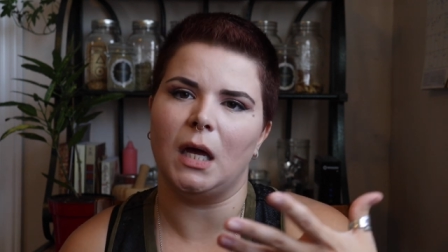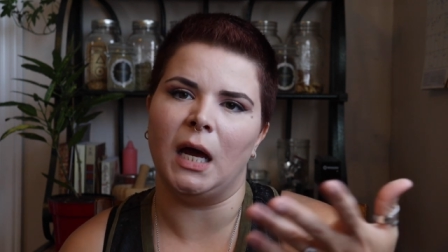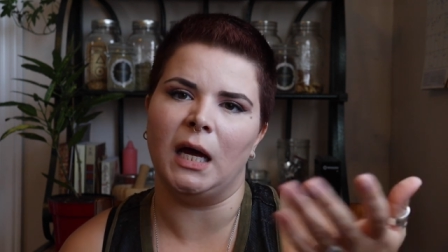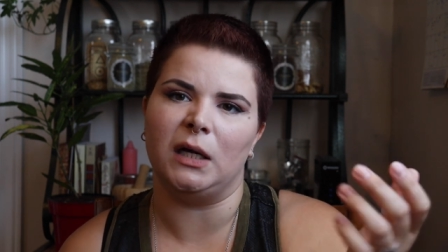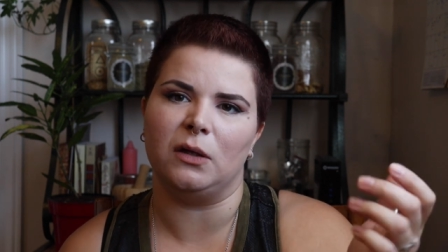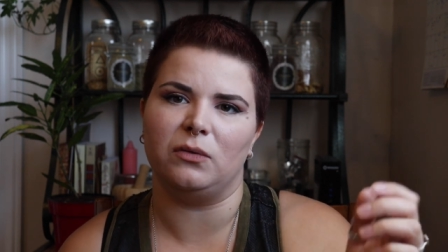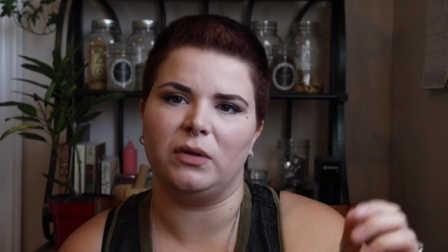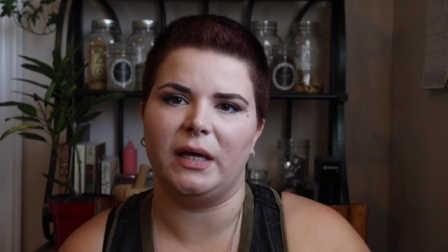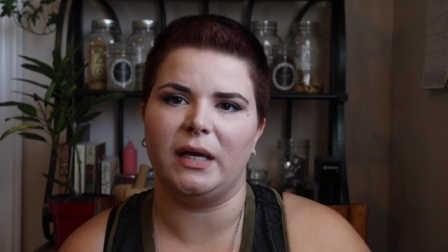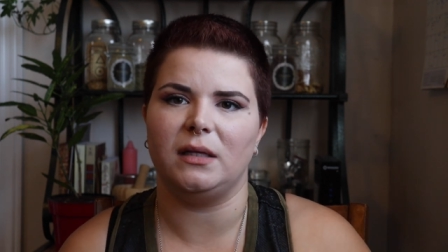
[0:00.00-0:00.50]

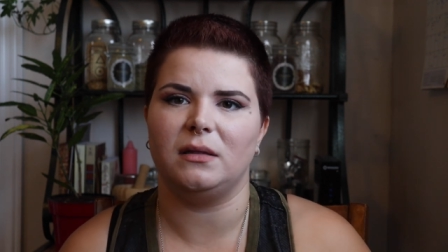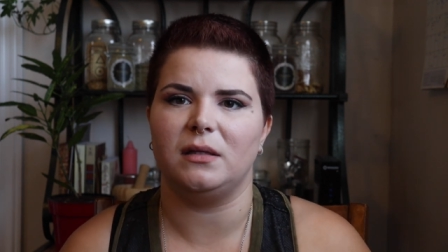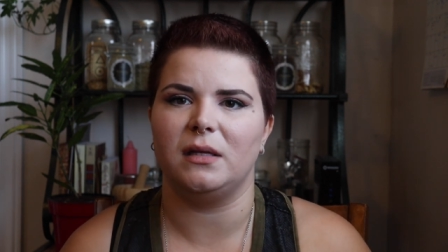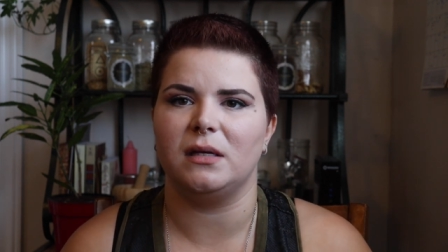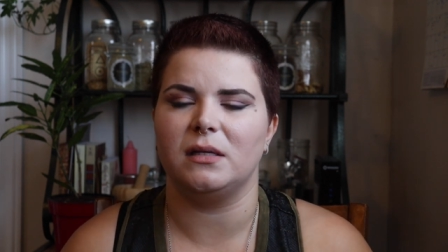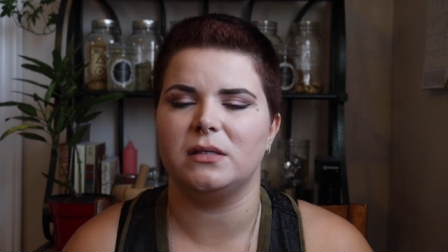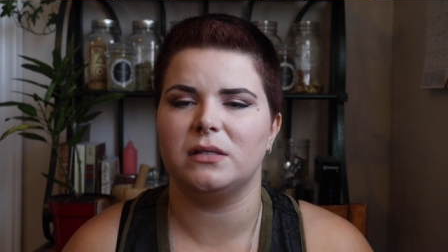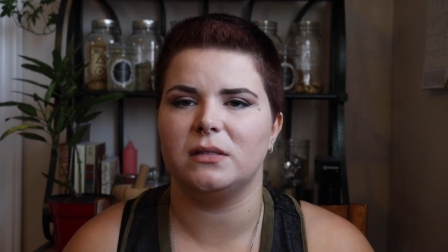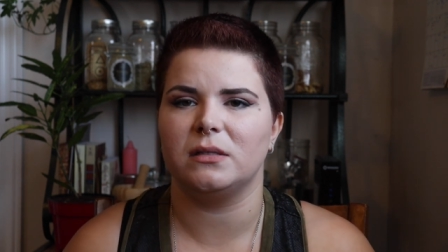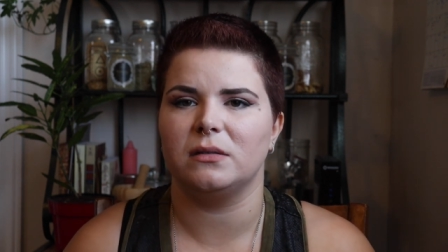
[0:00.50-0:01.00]
I don't like
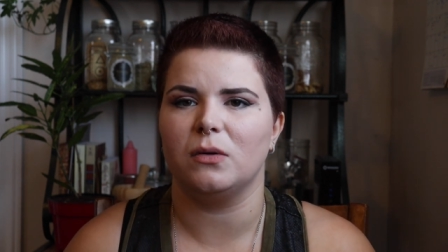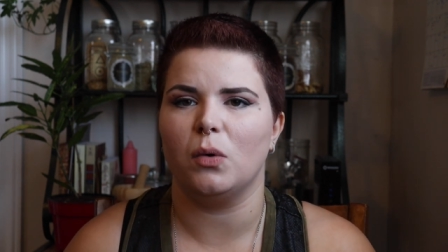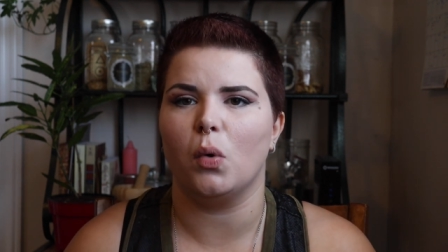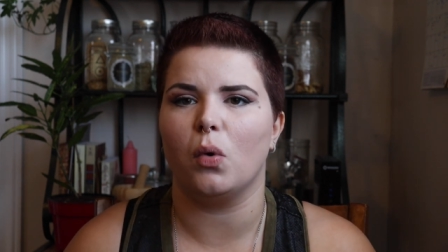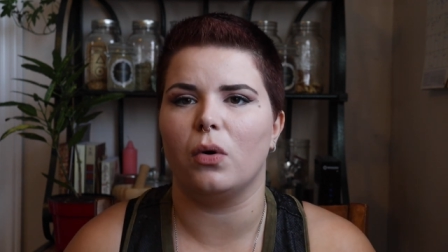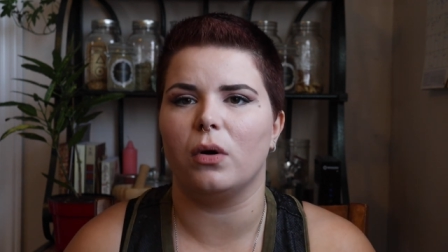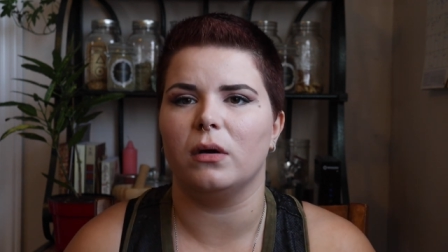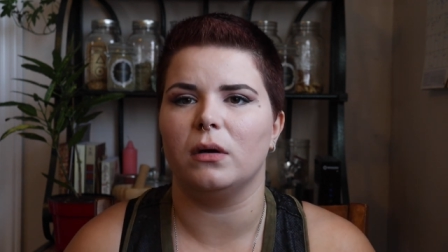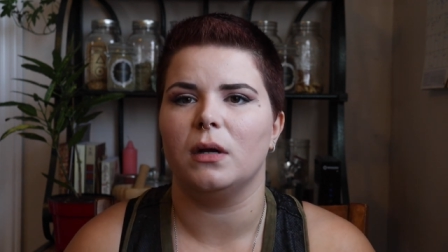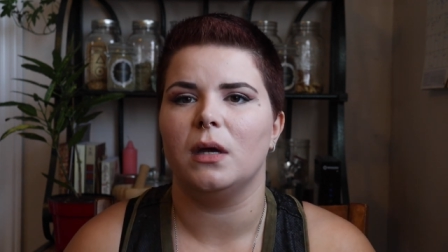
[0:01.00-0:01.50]
this,
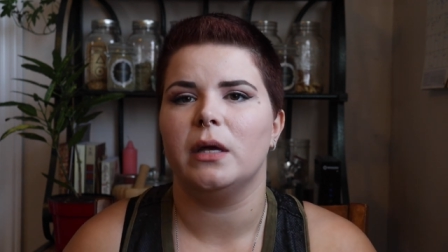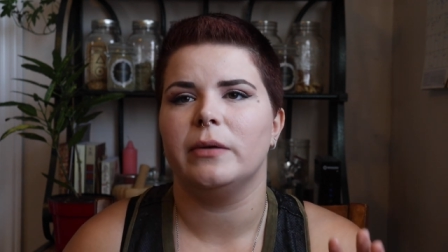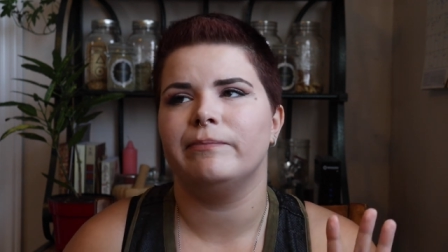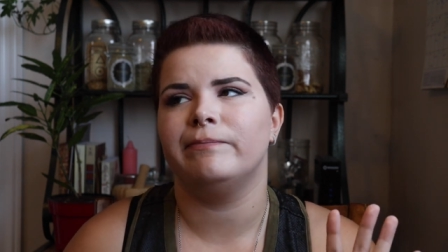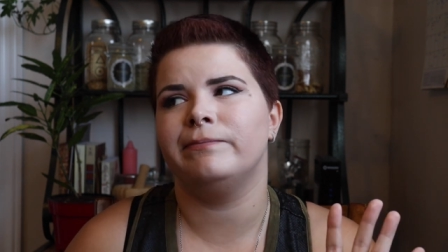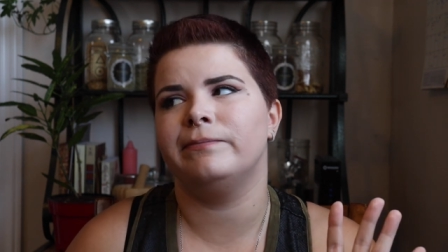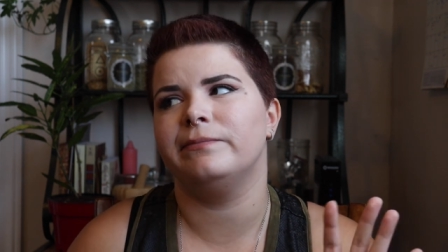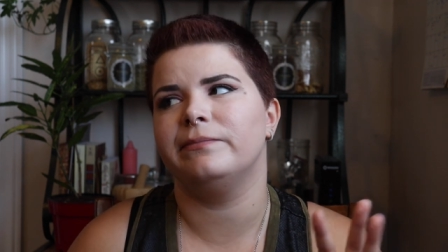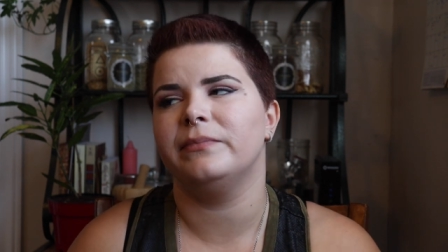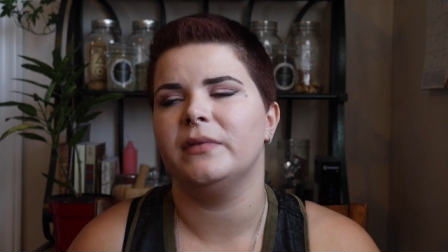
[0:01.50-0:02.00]
or
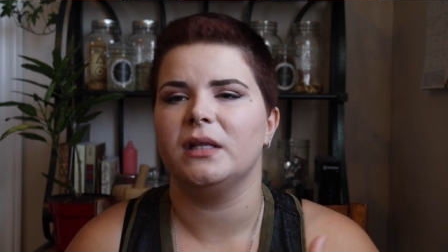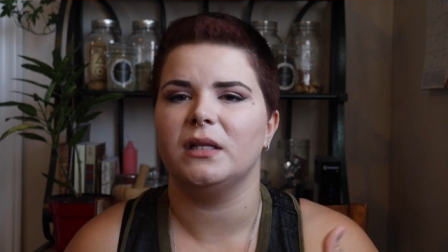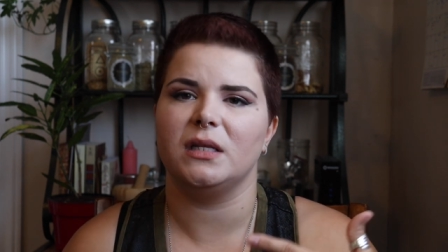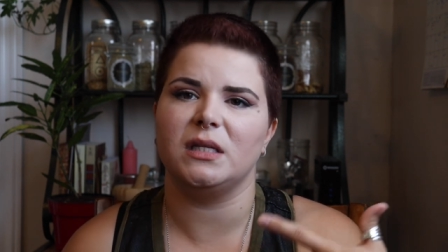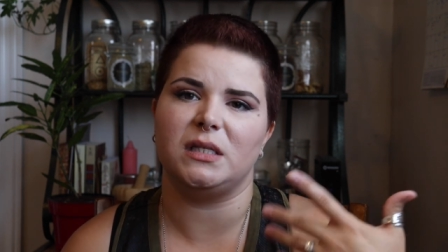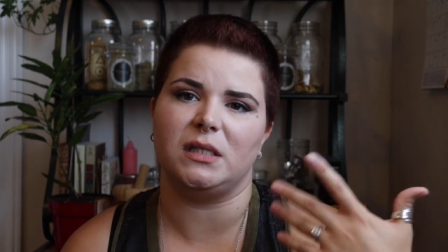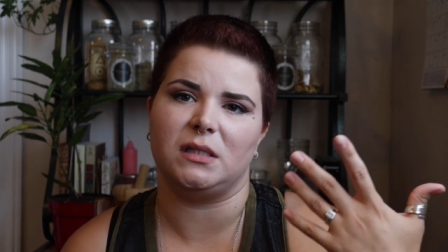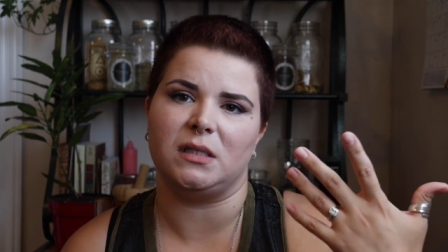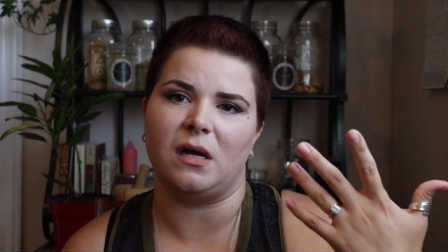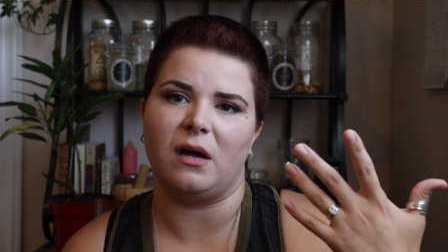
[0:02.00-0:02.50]
mm,
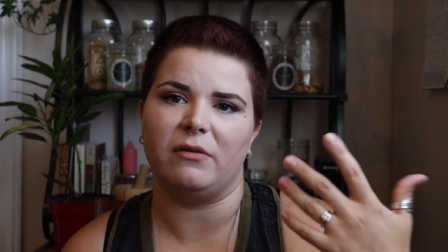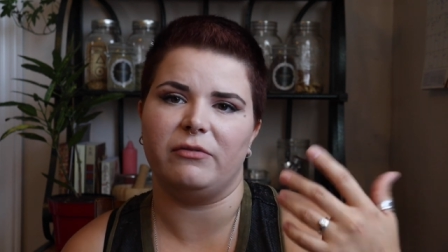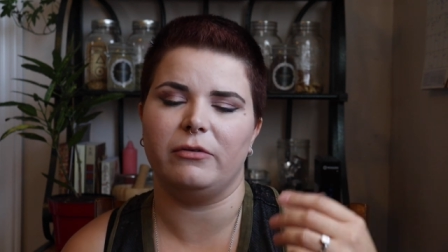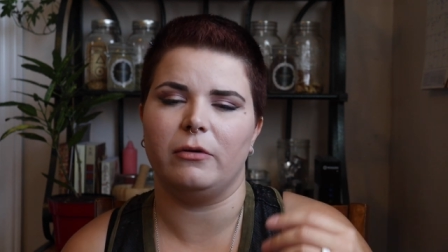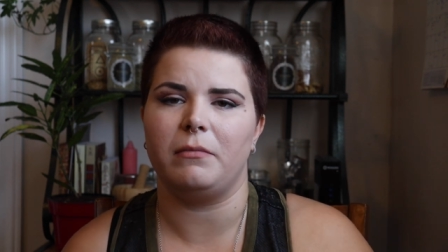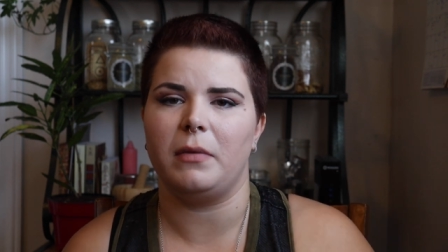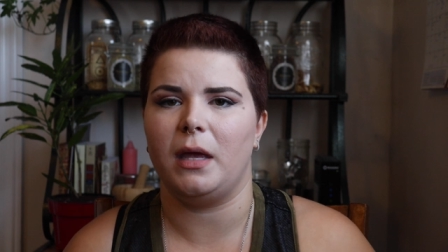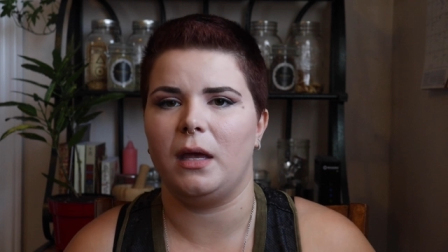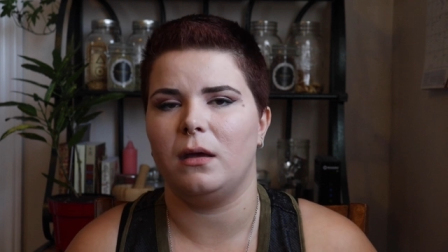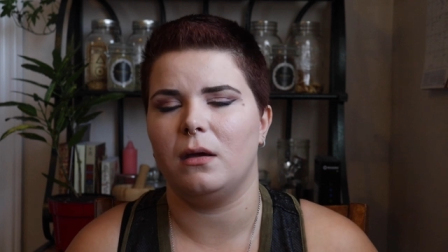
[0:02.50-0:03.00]
this is not
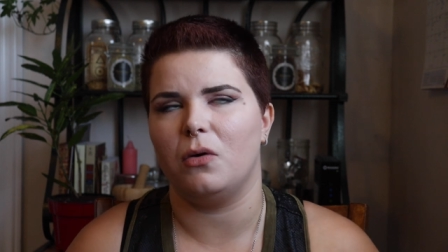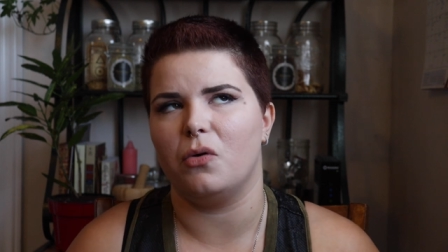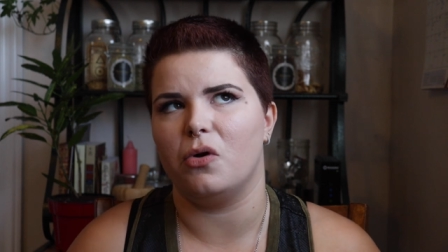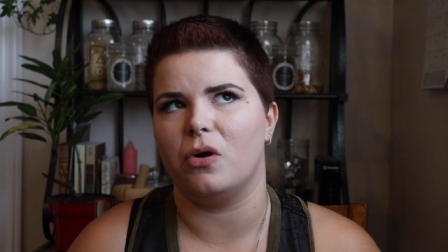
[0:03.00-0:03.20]
for me,